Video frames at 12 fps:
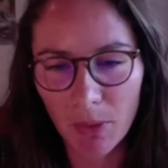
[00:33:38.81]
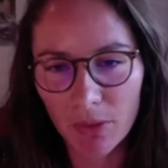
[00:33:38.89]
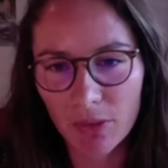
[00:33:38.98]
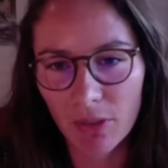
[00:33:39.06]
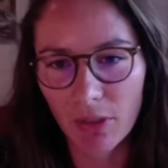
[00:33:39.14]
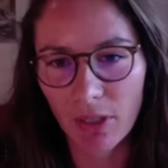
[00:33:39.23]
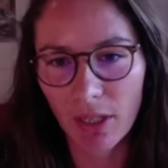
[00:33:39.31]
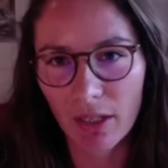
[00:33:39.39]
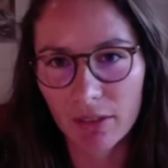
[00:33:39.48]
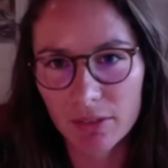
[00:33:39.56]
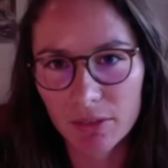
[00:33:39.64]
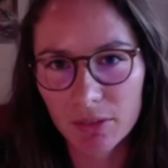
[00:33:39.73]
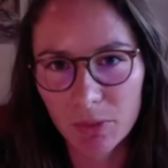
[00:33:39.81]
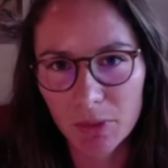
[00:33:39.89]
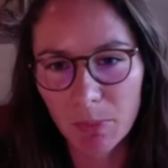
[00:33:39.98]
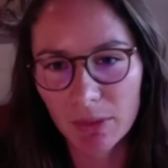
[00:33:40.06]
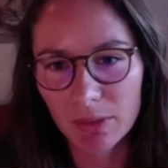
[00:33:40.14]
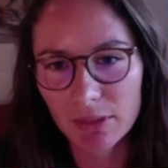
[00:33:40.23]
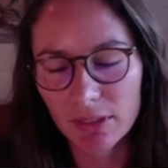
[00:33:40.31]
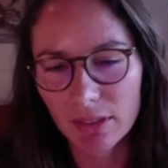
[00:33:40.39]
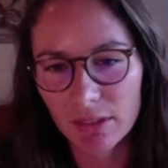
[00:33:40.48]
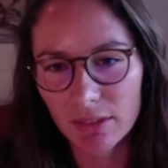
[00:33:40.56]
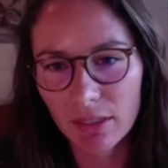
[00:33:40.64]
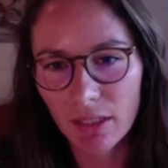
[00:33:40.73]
other health responses?